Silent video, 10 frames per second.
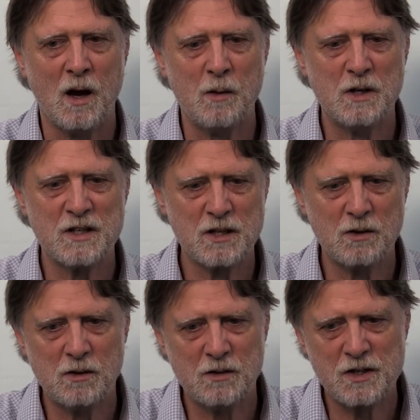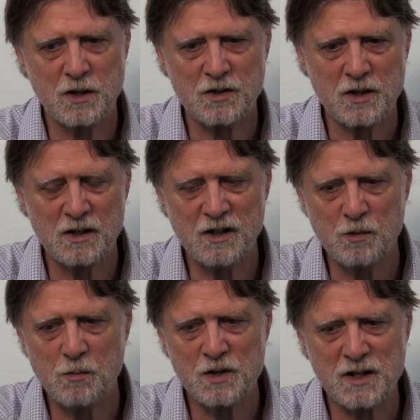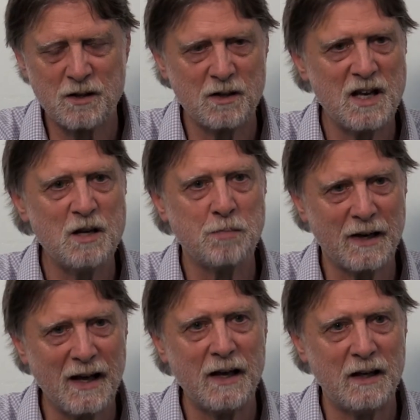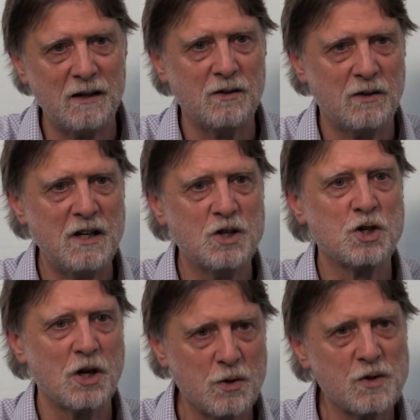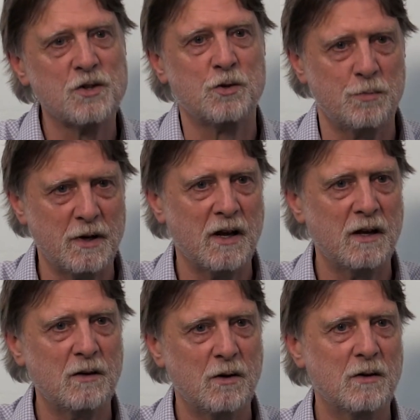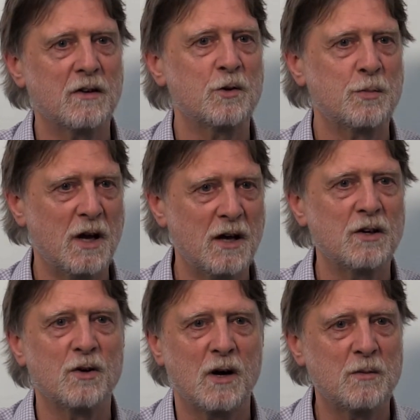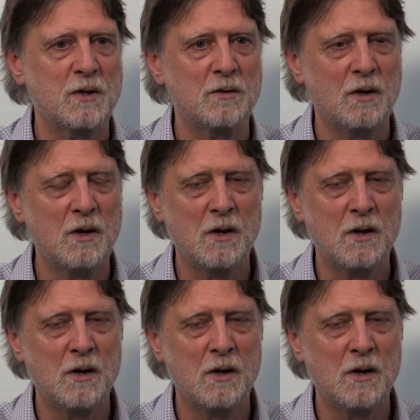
I mean, so certainly the music that he played, he chose to play the piano, I mean,